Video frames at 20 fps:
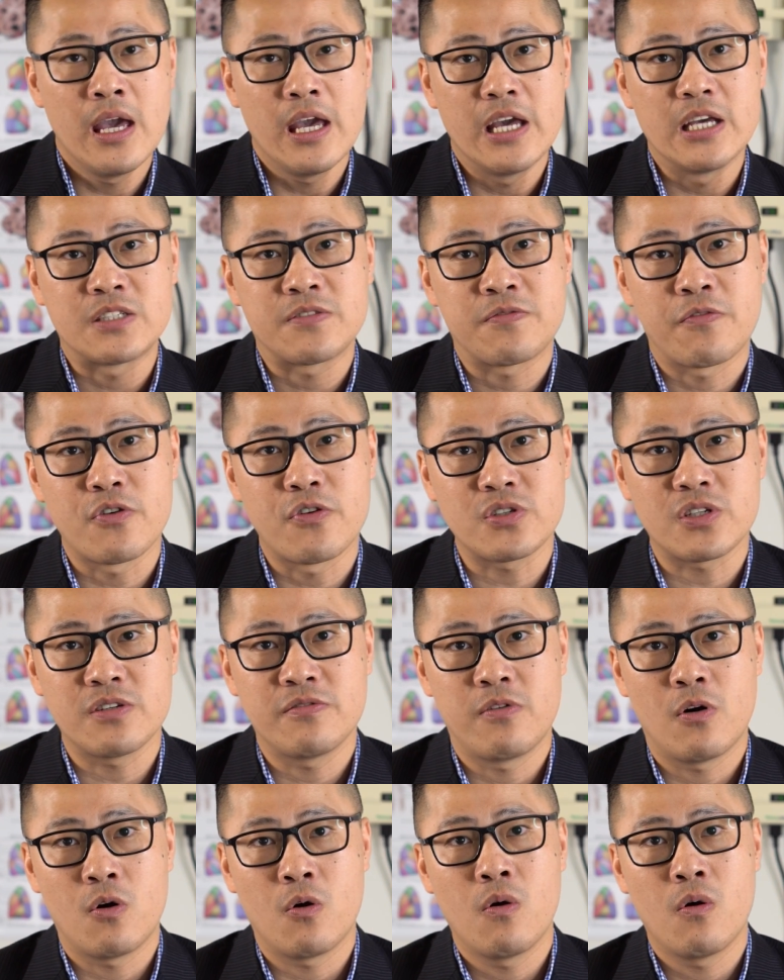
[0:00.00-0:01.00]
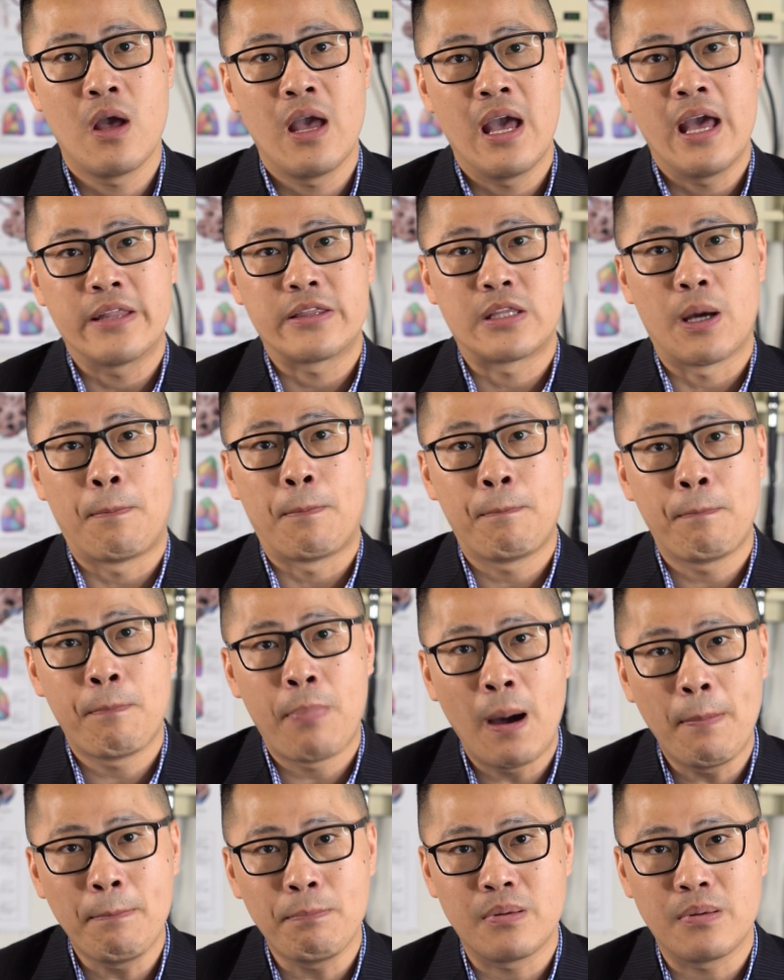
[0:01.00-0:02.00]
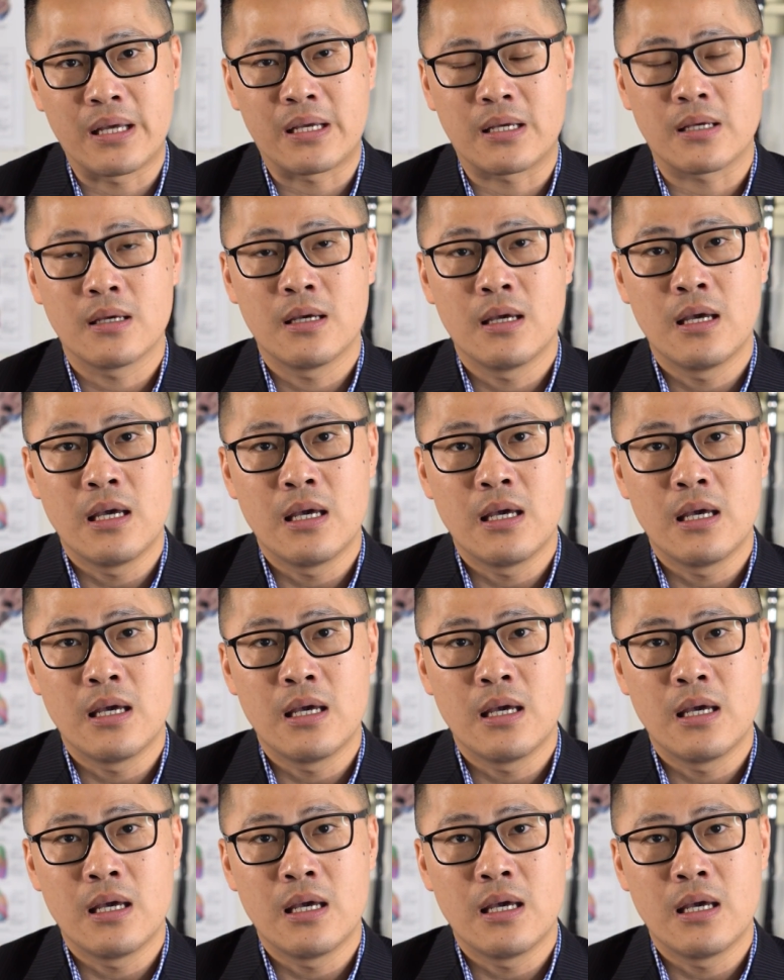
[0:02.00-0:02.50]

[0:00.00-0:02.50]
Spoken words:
is, first of all, the public